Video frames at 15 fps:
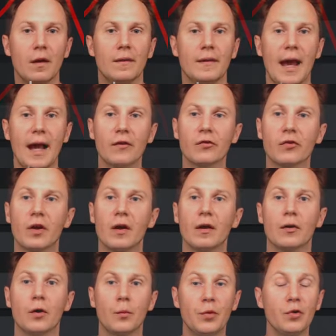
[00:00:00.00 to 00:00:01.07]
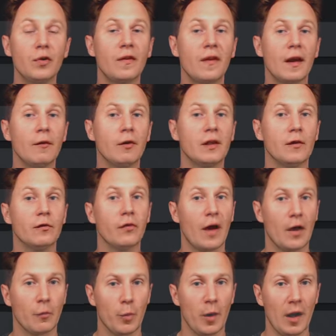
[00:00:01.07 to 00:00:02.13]
Next, compute the derivative
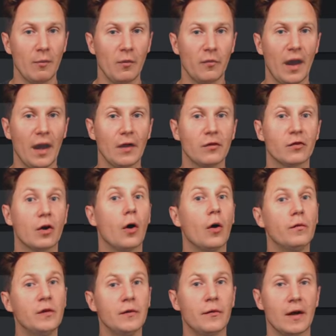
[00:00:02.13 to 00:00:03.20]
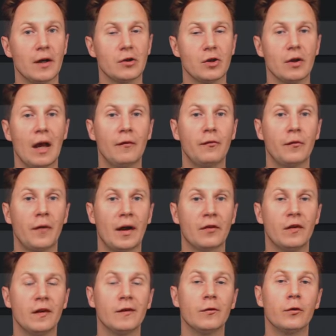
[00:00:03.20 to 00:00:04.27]
f prime of x of the function f of x
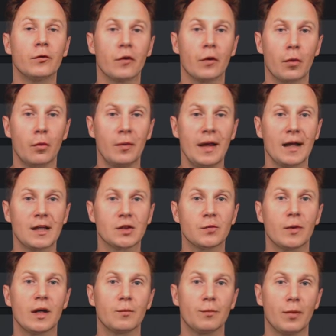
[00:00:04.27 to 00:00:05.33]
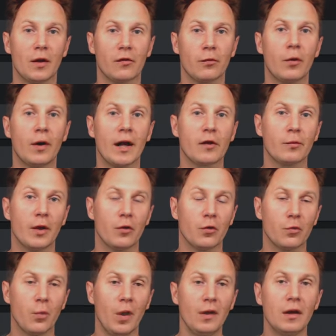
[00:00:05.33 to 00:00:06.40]
equals 3x squared plus 4x
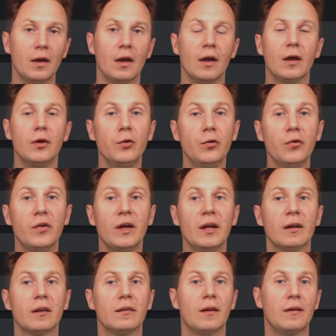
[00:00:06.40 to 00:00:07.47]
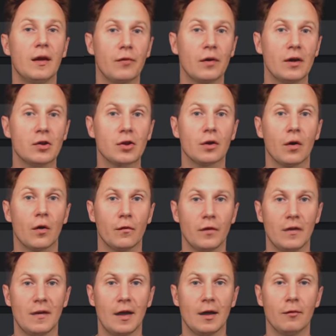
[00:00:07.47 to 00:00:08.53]
minus 1 using the definition of
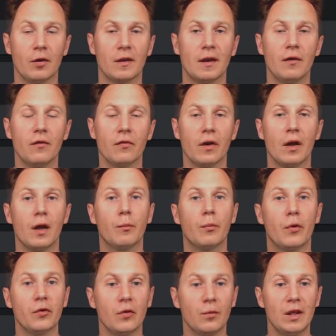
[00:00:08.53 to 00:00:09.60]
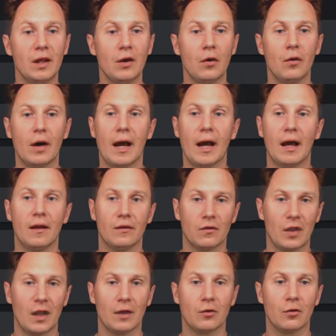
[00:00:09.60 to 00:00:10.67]
the derivative. Pause the video and
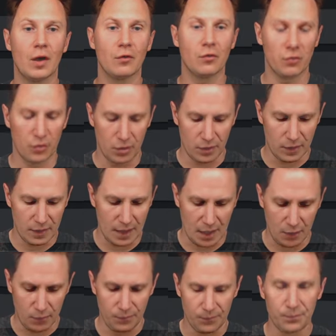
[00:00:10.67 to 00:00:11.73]
select your answer now.